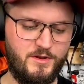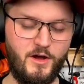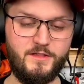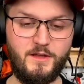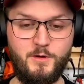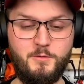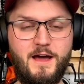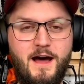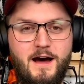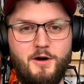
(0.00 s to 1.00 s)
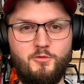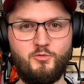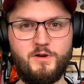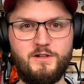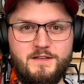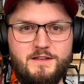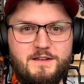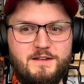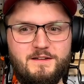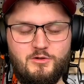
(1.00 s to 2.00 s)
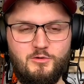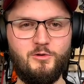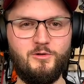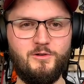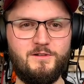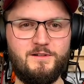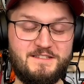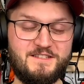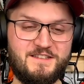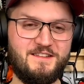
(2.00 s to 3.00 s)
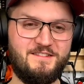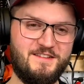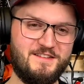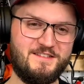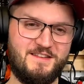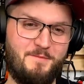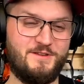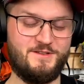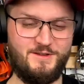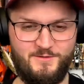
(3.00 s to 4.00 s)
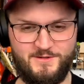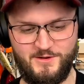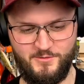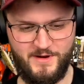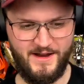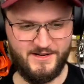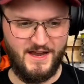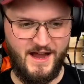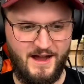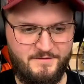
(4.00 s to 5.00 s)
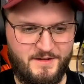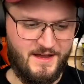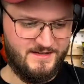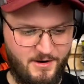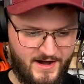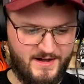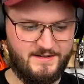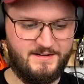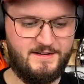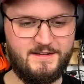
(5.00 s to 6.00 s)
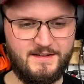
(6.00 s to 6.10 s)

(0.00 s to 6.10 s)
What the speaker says: we thought that we would have a really cool guest this episode. So we actually have Derrick.